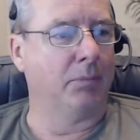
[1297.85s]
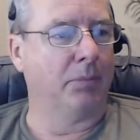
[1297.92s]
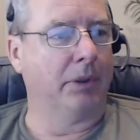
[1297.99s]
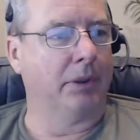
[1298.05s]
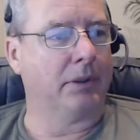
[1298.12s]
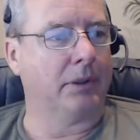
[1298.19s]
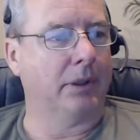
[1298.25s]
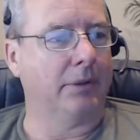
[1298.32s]

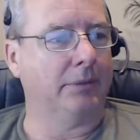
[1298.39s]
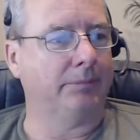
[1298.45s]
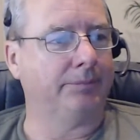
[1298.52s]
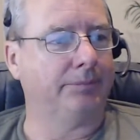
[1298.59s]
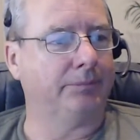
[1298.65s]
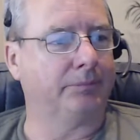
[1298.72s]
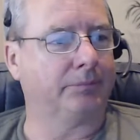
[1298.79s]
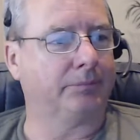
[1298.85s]
But you're
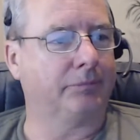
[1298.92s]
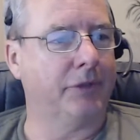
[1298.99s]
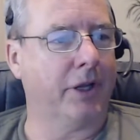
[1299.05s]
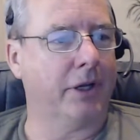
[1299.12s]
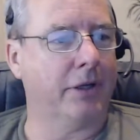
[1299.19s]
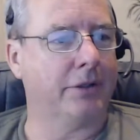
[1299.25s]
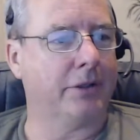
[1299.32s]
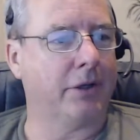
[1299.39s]

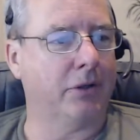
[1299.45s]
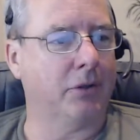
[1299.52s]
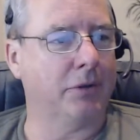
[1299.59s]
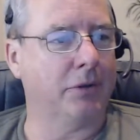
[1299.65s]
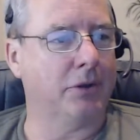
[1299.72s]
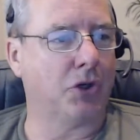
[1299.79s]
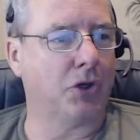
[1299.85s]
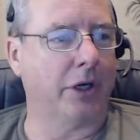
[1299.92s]
going to start
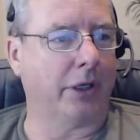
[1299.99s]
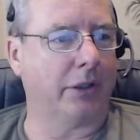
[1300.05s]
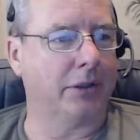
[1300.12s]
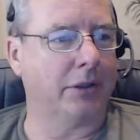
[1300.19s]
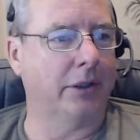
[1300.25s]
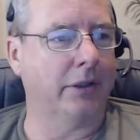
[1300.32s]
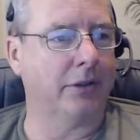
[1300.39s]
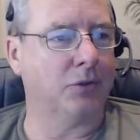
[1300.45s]
doing tricks,
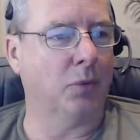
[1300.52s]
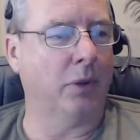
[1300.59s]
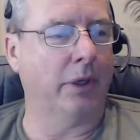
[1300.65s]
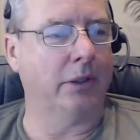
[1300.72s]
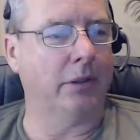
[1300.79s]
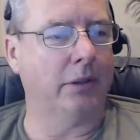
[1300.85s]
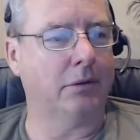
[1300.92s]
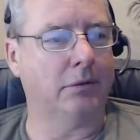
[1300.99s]
and there's
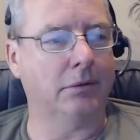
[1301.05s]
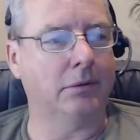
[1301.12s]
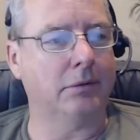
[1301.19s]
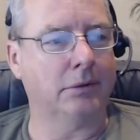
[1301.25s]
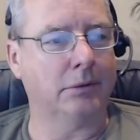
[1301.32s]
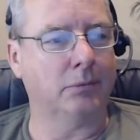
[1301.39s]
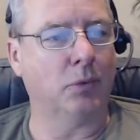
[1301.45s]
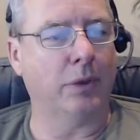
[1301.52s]
ways
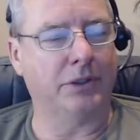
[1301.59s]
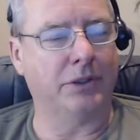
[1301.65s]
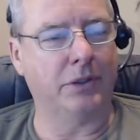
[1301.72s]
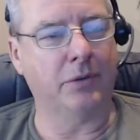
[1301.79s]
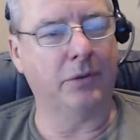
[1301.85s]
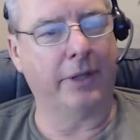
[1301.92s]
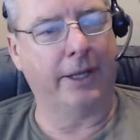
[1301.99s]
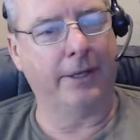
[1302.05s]
to
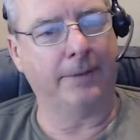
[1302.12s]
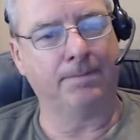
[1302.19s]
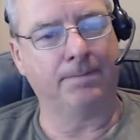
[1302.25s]
do that.